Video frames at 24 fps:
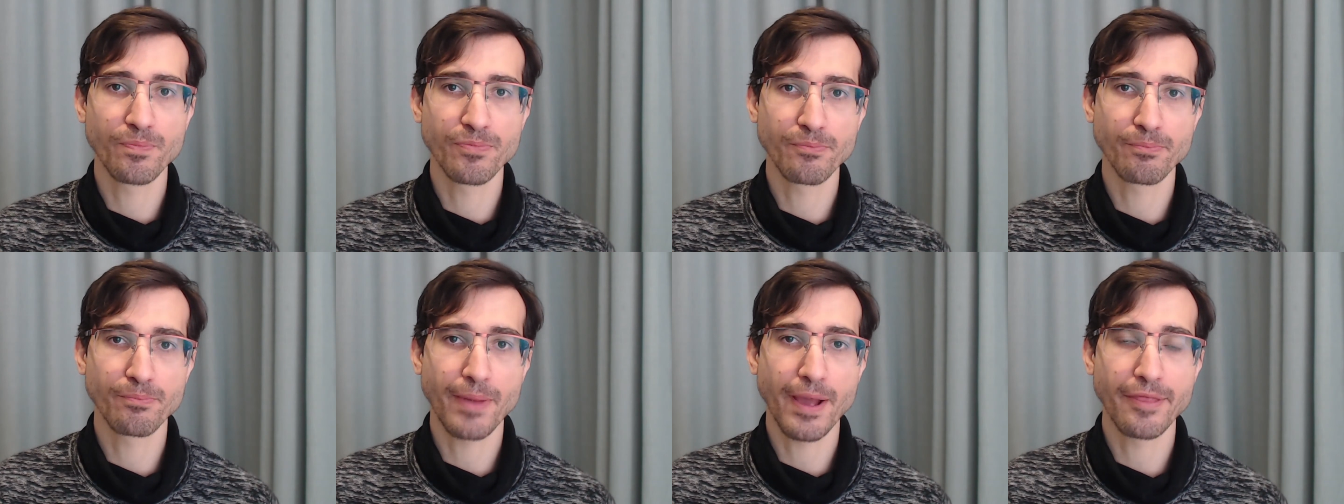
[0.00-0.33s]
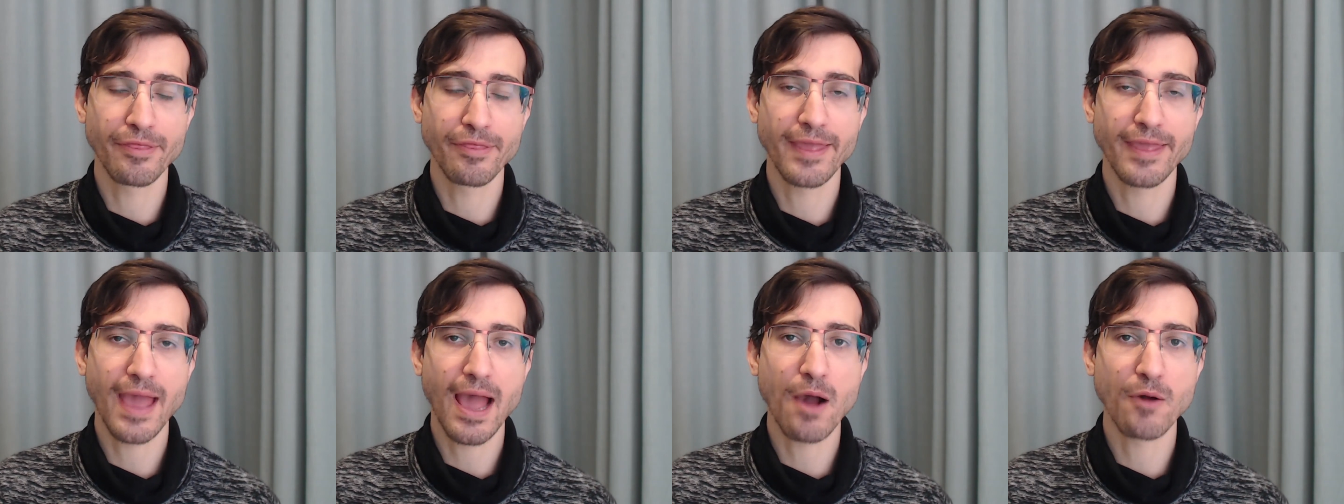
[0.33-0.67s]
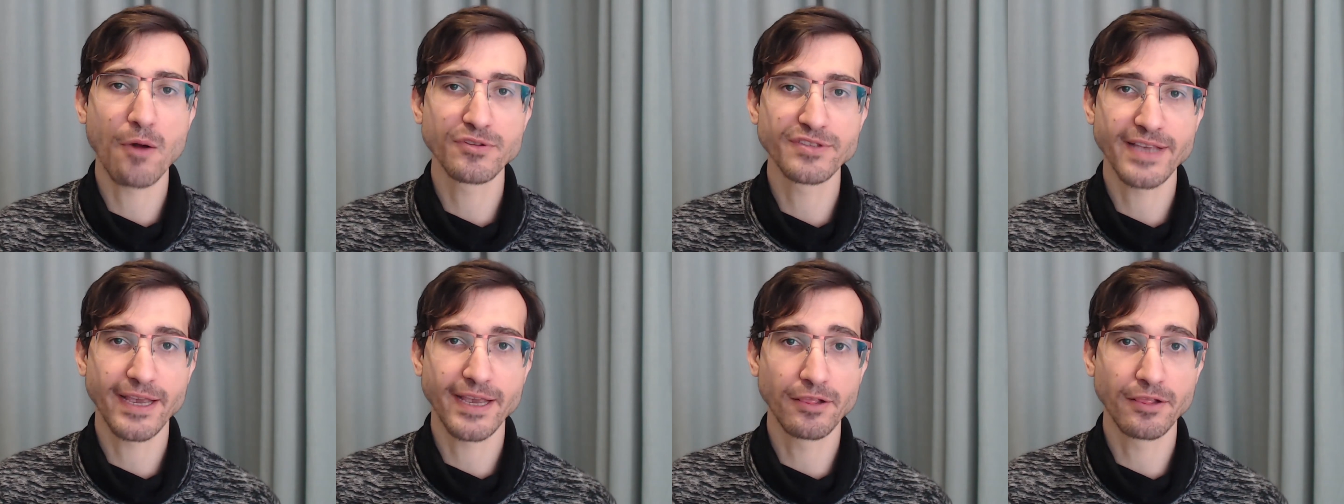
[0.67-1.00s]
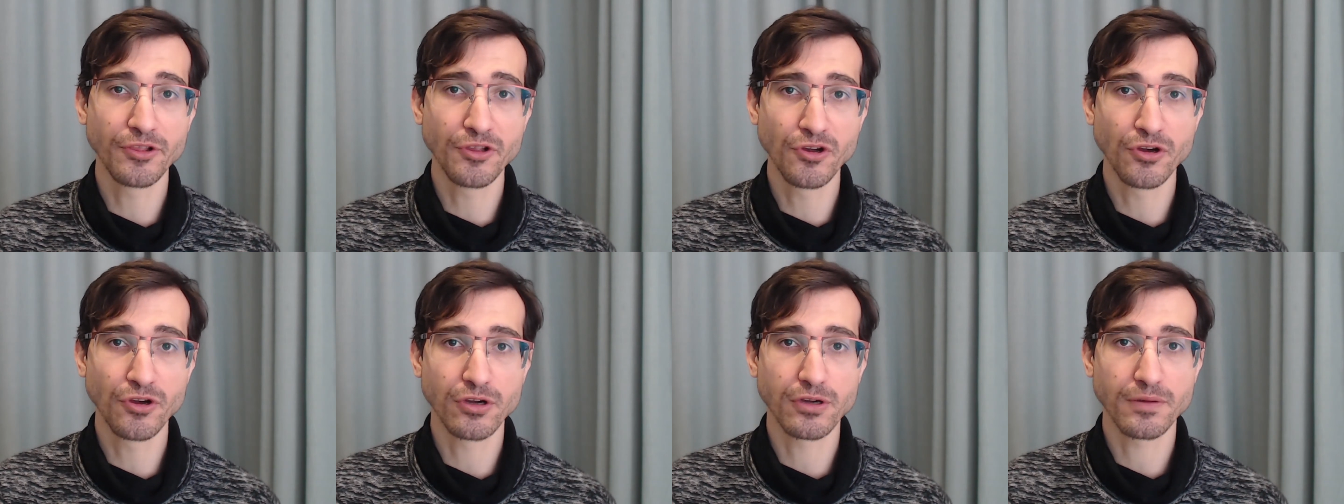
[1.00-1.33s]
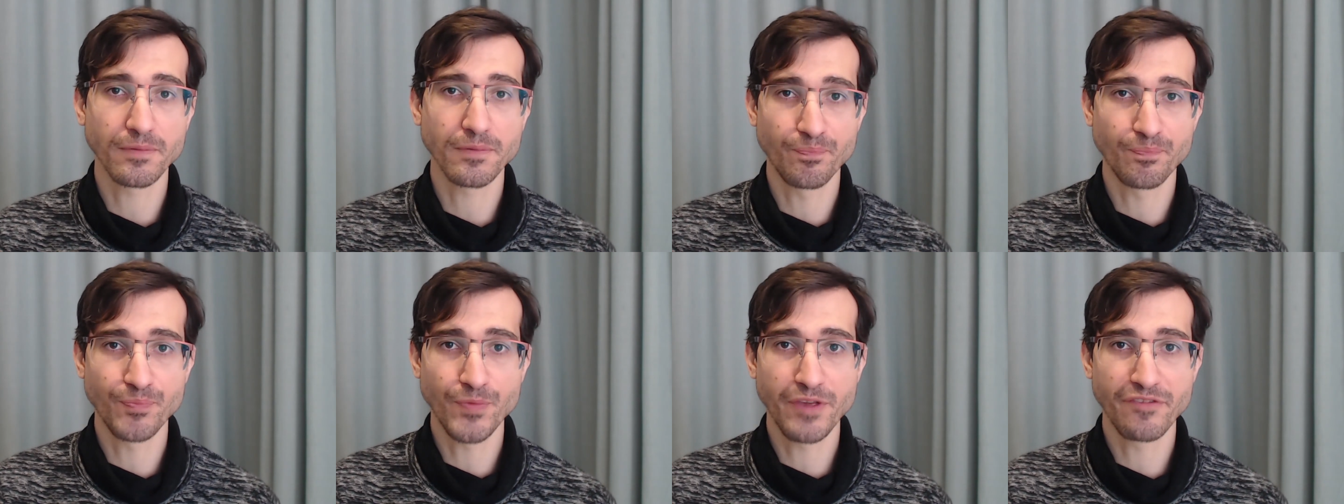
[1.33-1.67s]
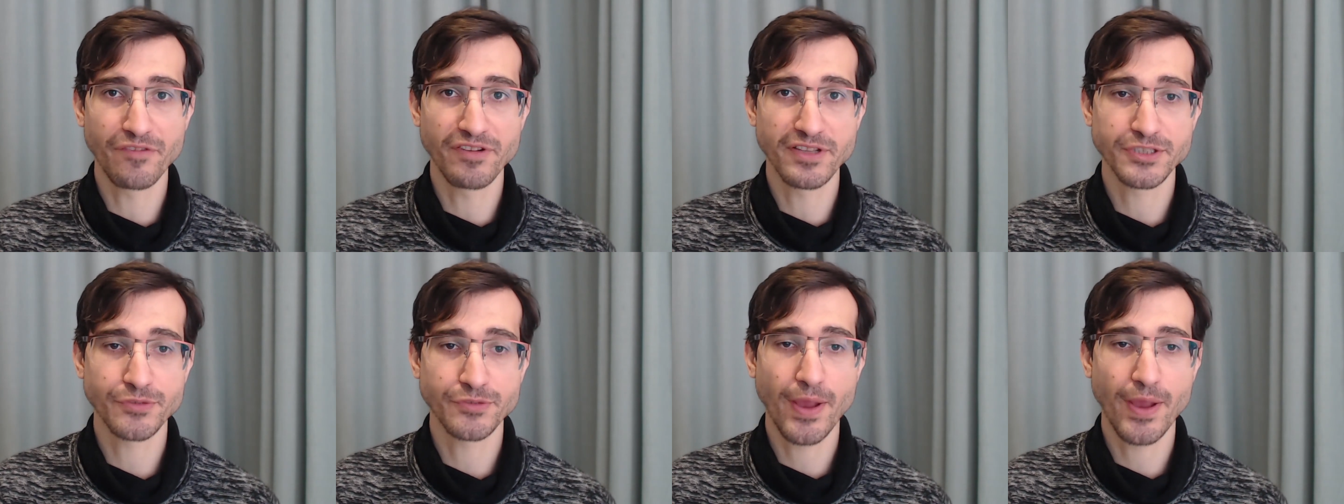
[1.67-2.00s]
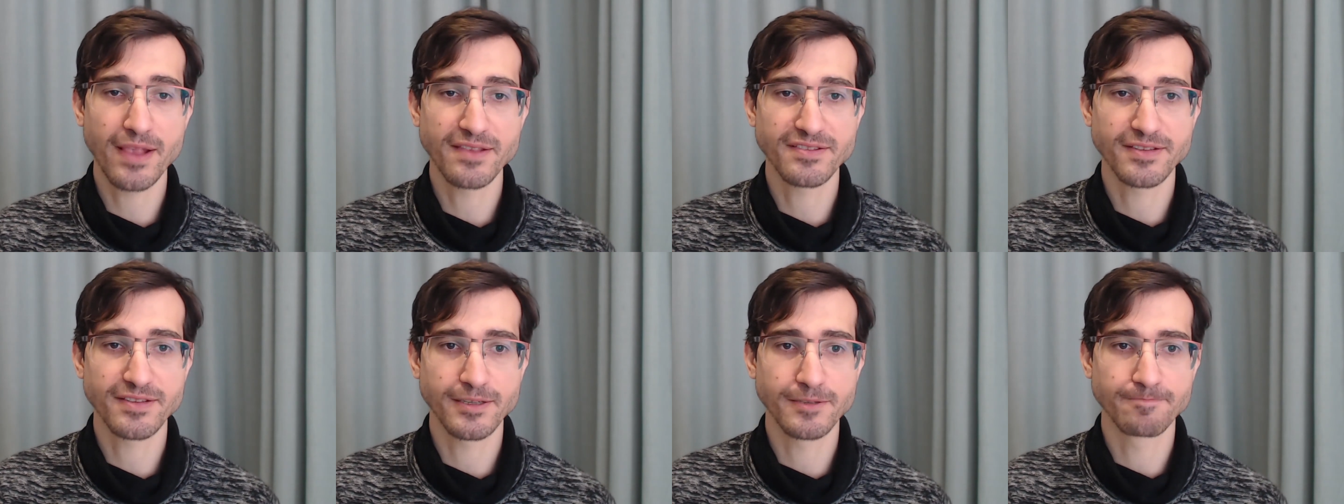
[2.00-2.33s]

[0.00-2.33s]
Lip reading: by the outside look if it's rancid.